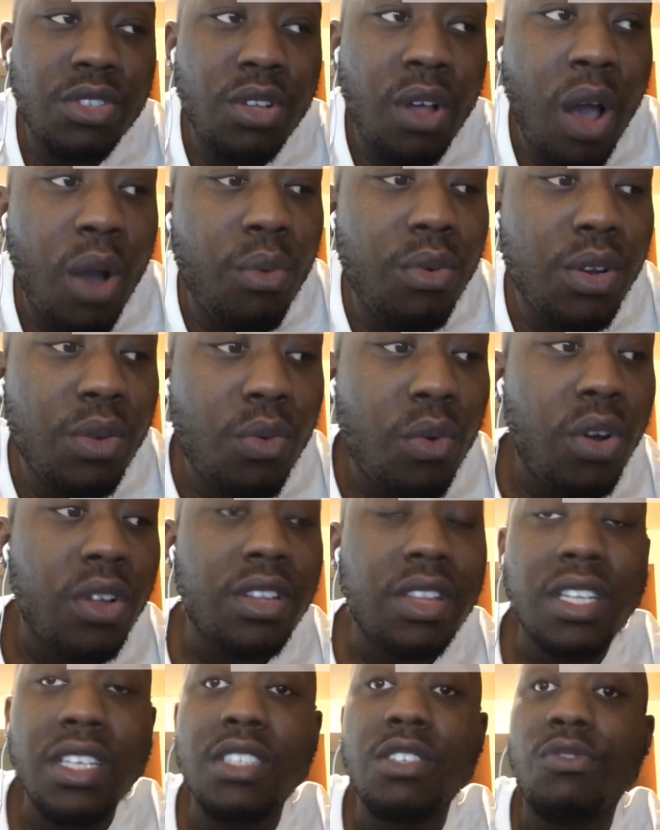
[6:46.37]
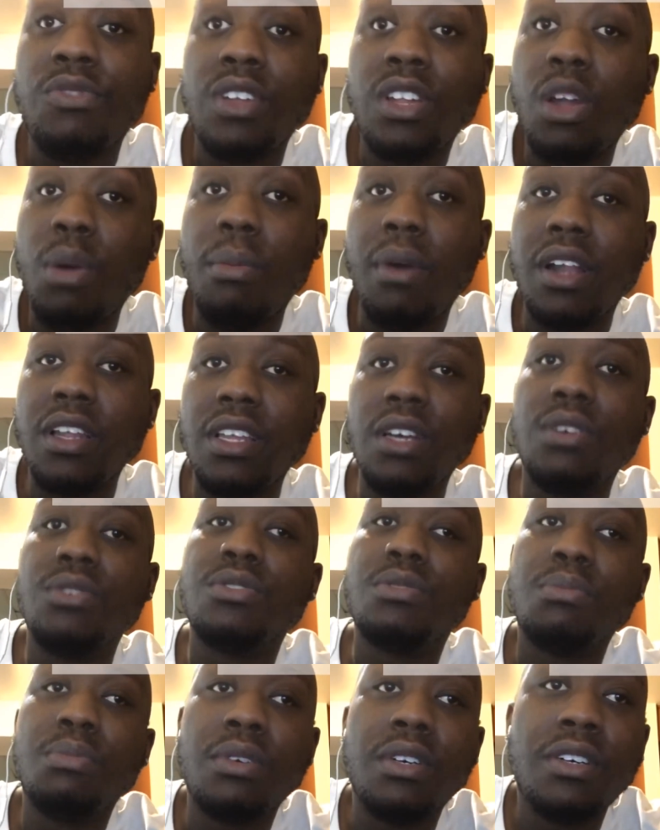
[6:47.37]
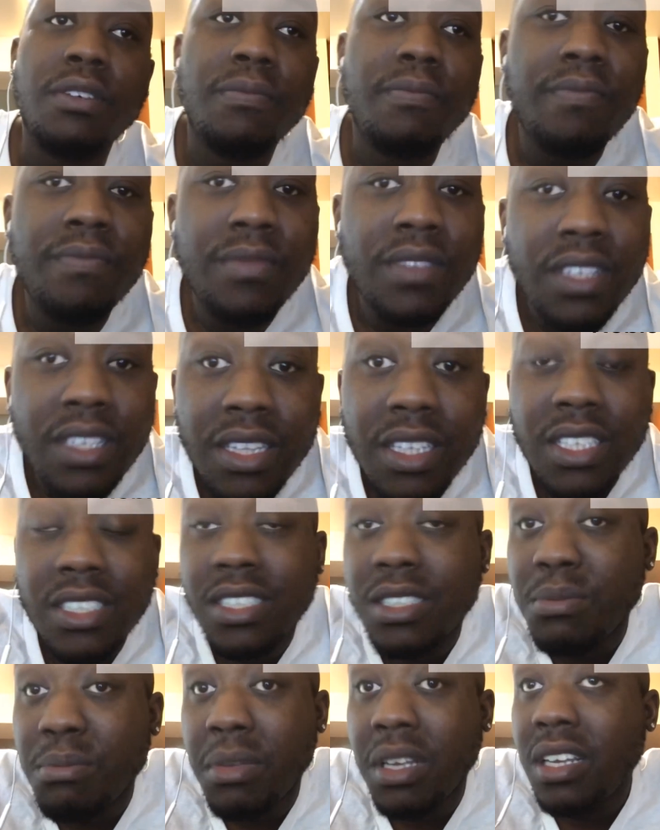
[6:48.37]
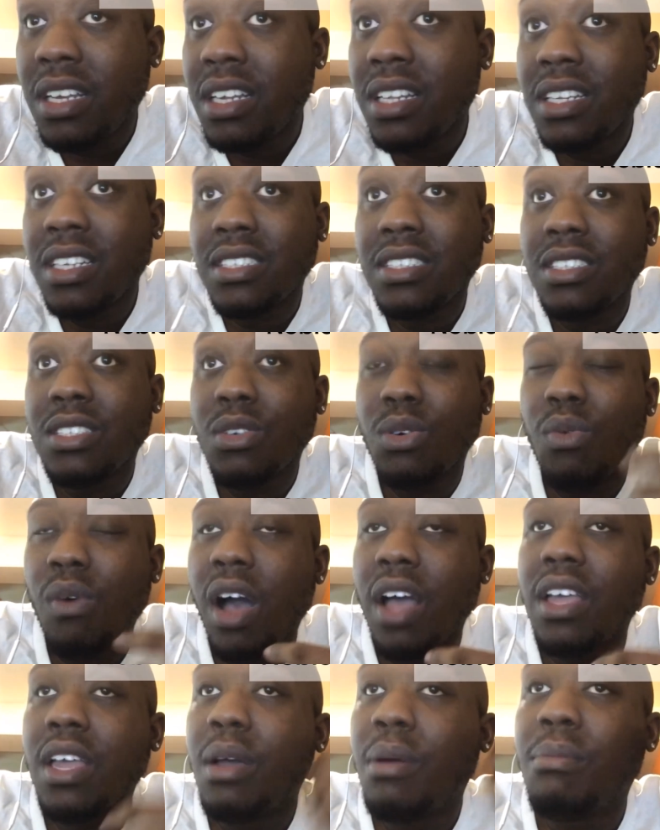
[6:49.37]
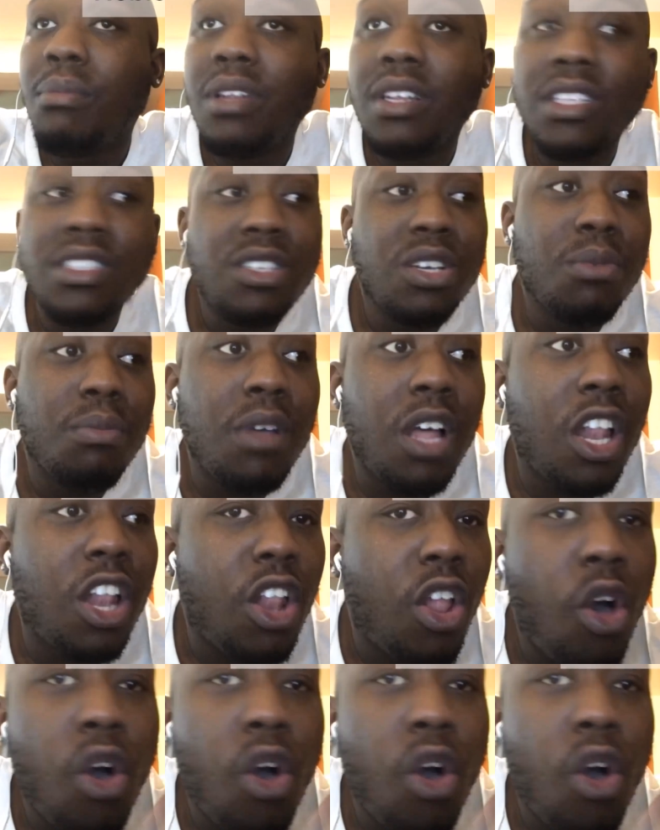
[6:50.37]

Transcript: So I wouldn't want this for nobody else. But this is me, and this is who I am. And it took me a